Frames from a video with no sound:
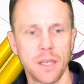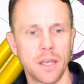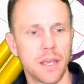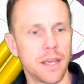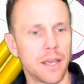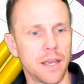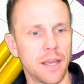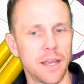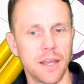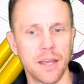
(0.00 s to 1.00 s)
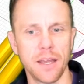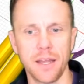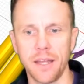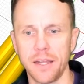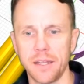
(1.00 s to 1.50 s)

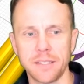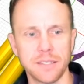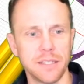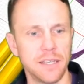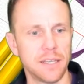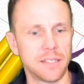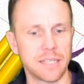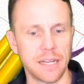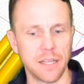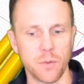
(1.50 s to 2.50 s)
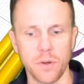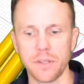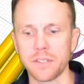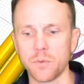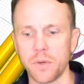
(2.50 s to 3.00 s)
And let's see exactly where
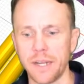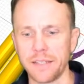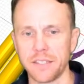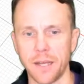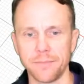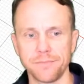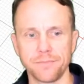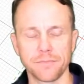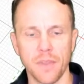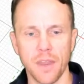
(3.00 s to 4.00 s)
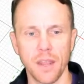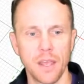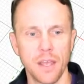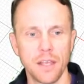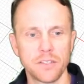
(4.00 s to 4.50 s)
this one ends up.
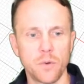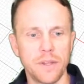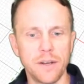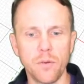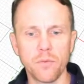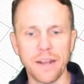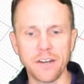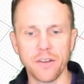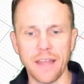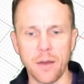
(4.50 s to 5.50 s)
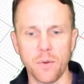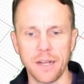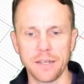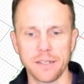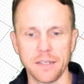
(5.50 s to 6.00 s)
So it'll render that
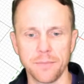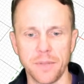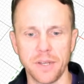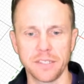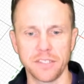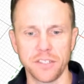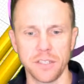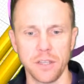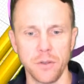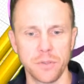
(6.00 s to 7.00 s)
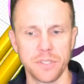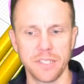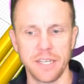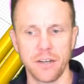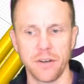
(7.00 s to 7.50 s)
one because it's just loose
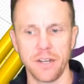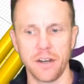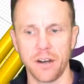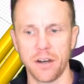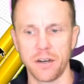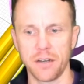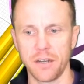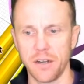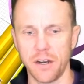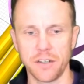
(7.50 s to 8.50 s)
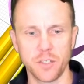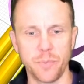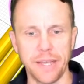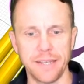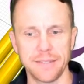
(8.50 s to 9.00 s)
here in our
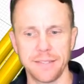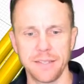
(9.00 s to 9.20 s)
space.